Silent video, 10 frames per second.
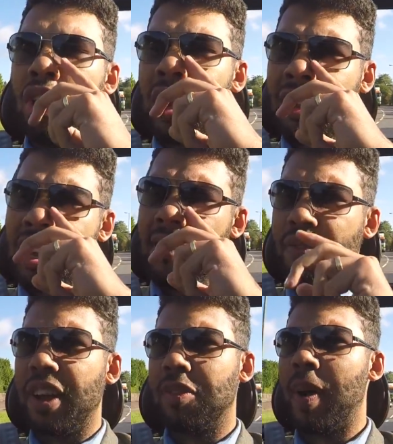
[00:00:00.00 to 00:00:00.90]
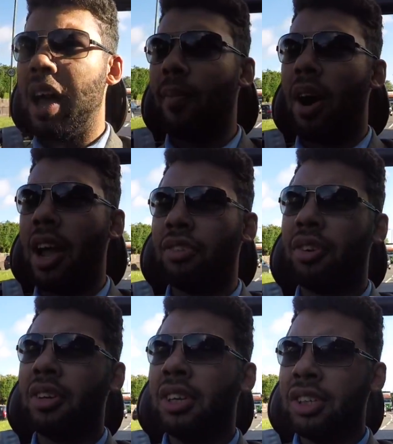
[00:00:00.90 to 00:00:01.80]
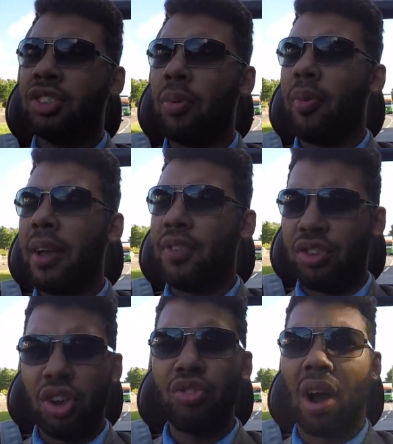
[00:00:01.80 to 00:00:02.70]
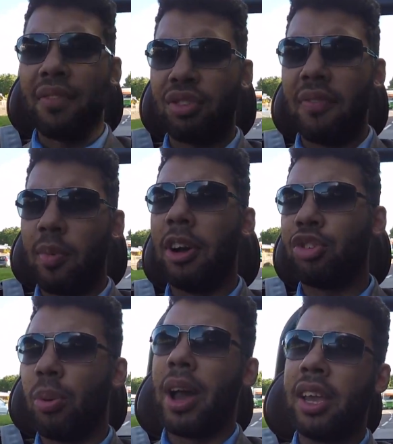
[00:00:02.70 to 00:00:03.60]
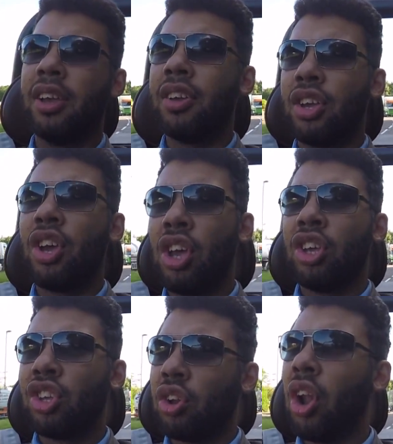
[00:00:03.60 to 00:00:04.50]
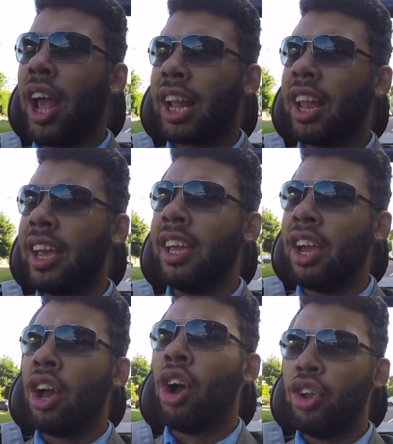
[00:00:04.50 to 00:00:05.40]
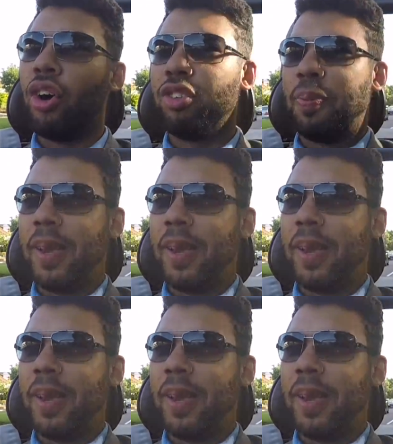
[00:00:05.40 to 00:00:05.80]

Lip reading: So that's another thing to bear in mind. So if you do drive this on the motorway, you're likely not to